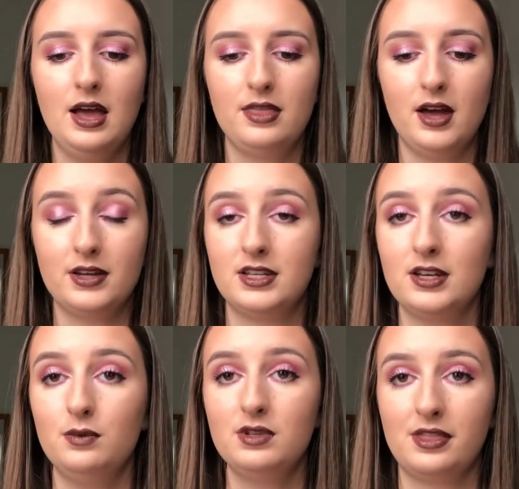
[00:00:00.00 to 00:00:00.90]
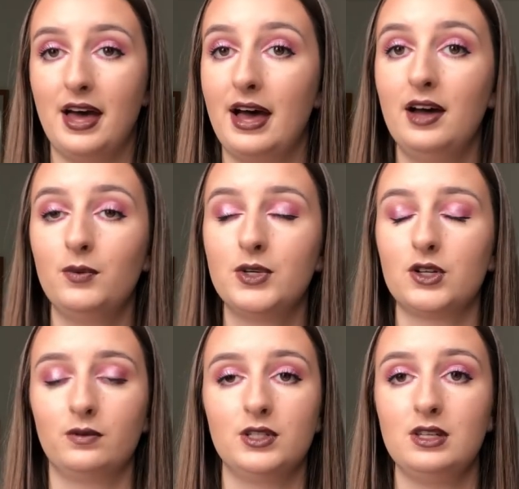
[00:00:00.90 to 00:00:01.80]
The idea was there, which
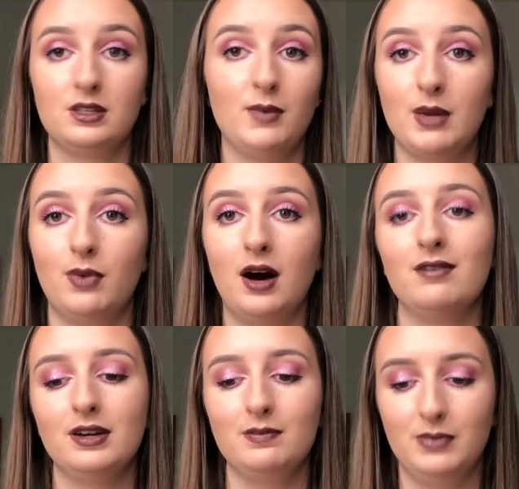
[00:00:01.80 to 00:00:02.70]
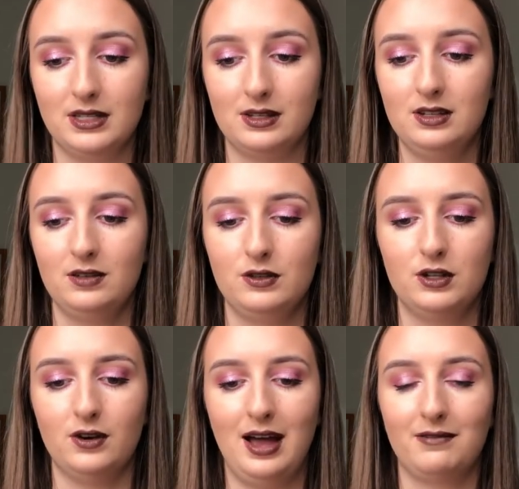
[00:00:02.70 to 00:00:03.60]
obviously is the main part of any business. If you
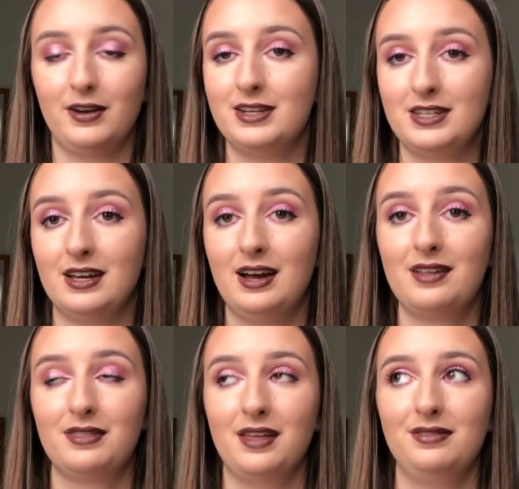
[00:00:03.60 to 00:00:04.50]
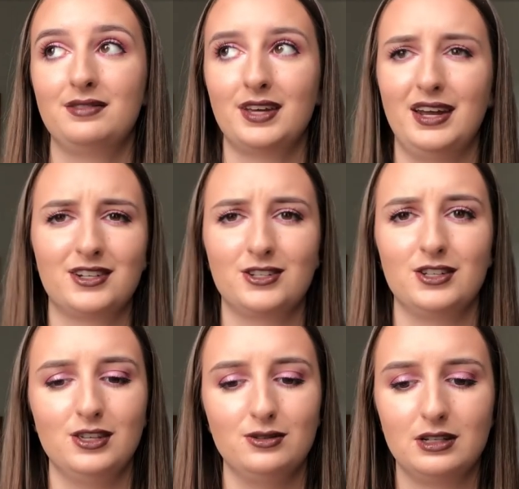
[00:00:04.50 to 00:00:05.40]
don't have an idea, then connections are
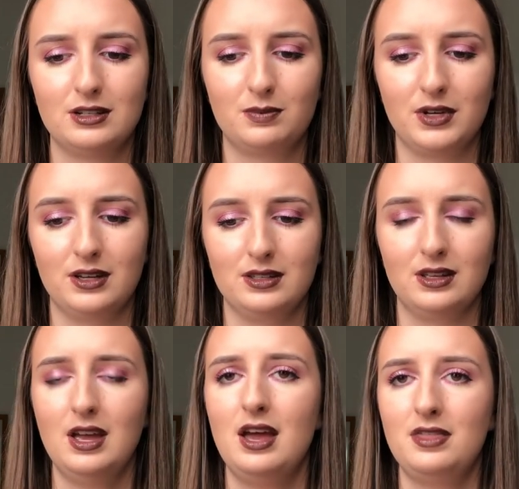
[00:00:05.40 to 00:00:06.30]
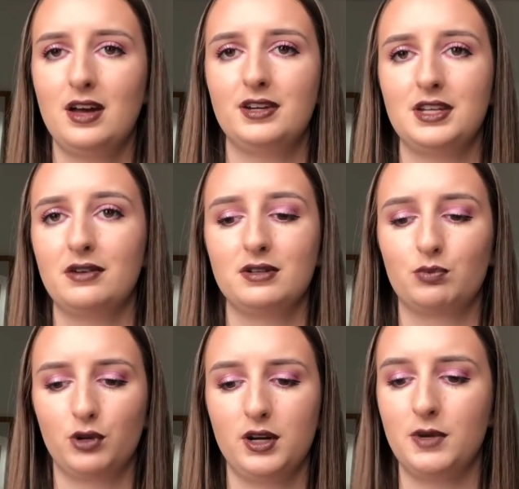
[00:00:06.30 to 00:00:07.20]
useless because the idea is
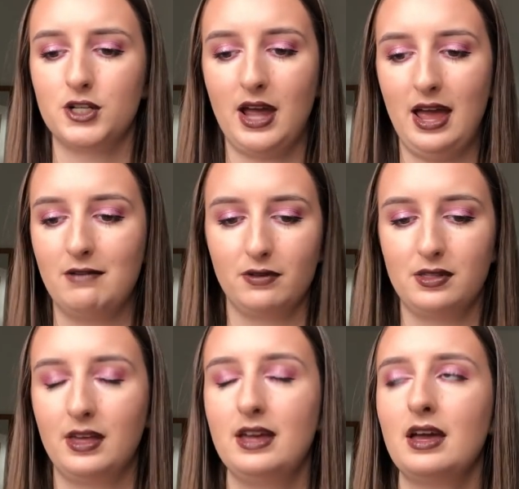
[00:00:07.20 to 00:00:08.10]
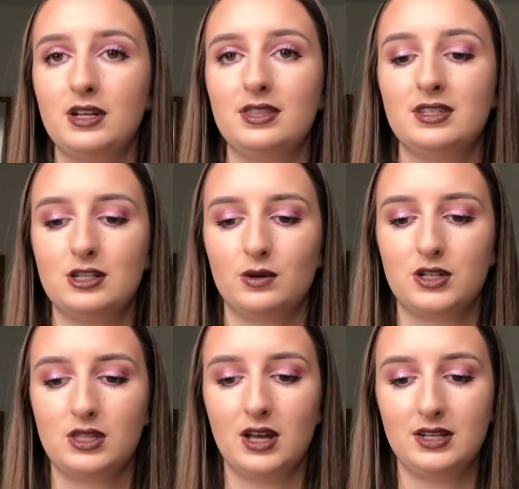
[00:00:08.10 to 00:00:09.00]
pretty much everything. In this
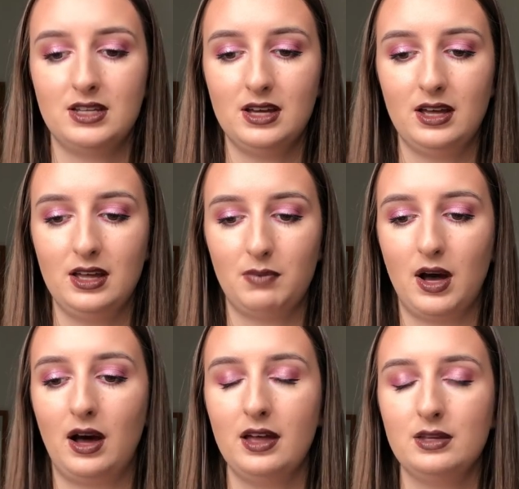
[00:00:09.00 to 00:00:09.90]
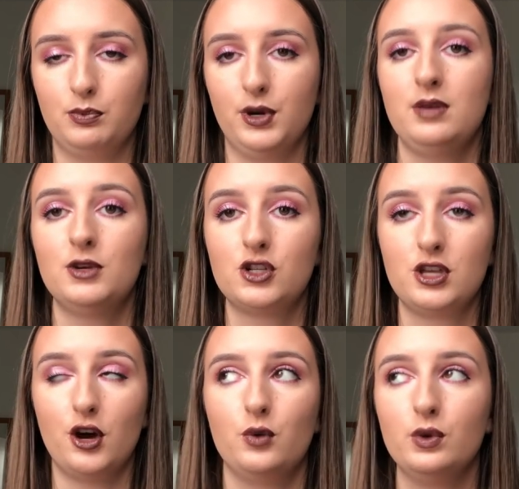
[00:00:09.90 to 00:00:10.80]
situation, the idea part is pretty much
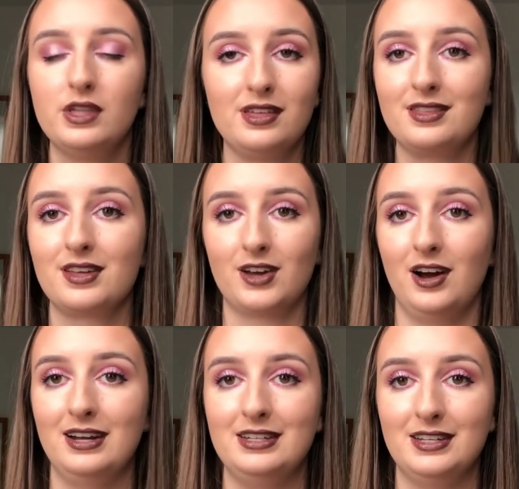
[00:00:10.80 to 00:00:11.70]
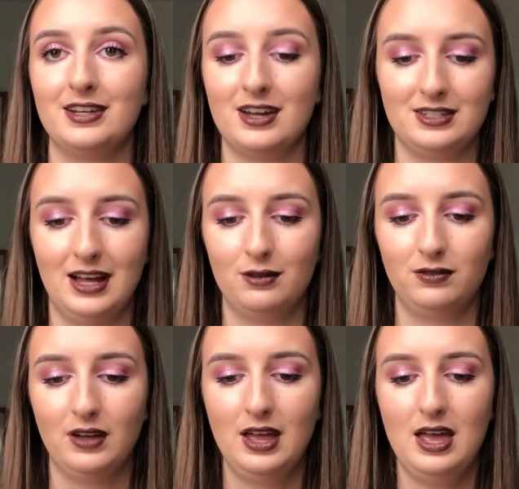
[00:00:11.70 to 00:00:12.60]
the only thing that Kylie did herself.